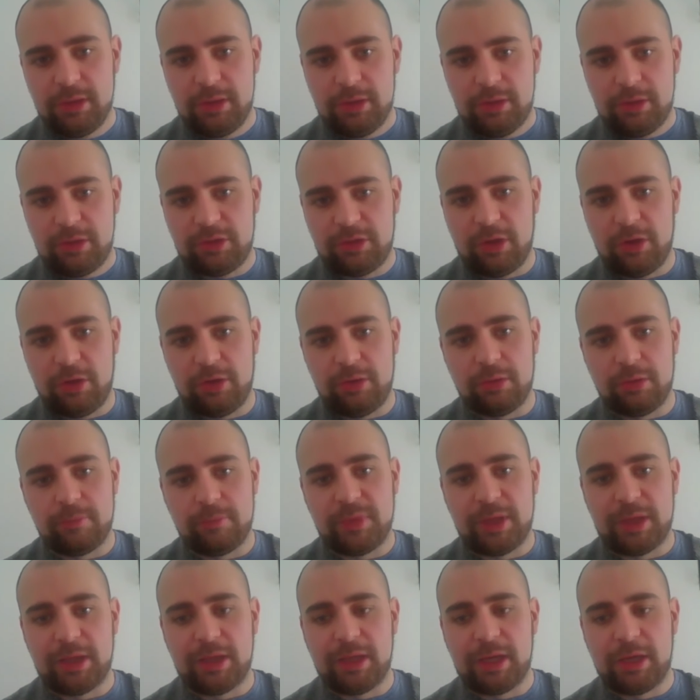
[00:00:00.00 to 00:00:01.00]
So
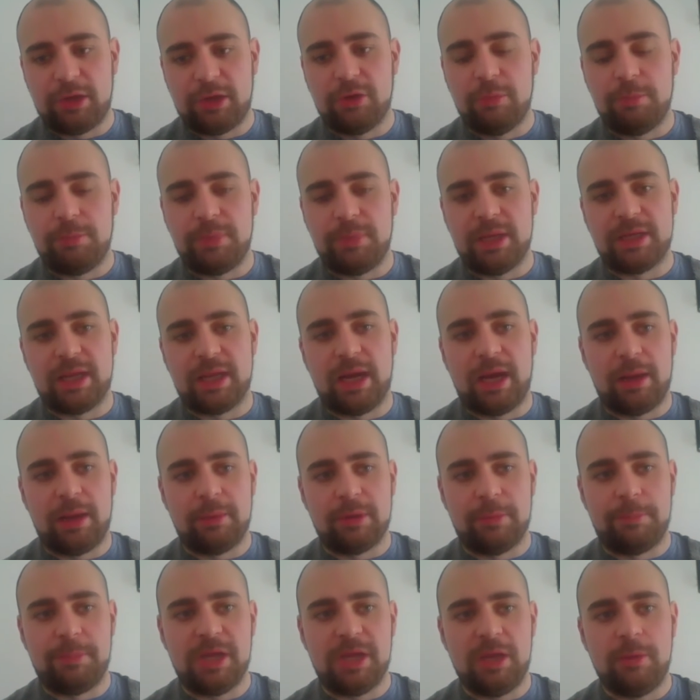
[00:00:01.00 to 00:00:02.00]
it, it could be that
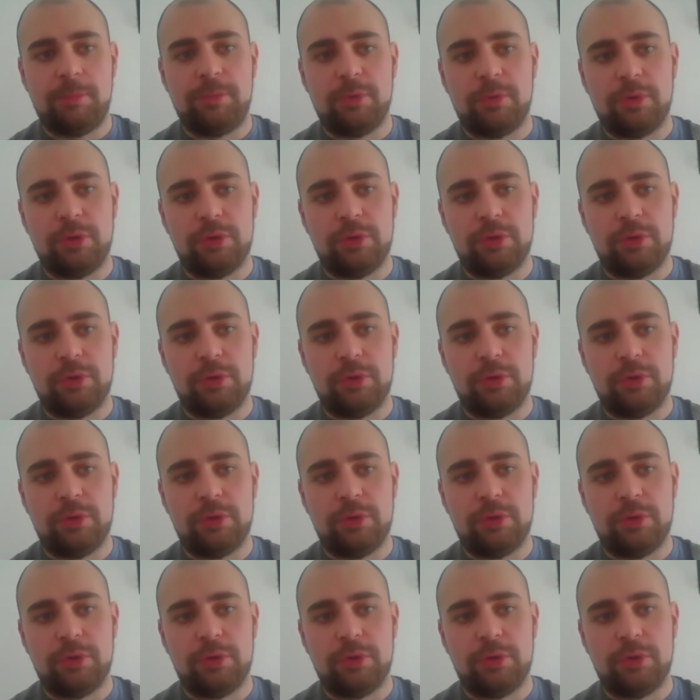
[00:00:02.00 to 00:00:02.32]
the people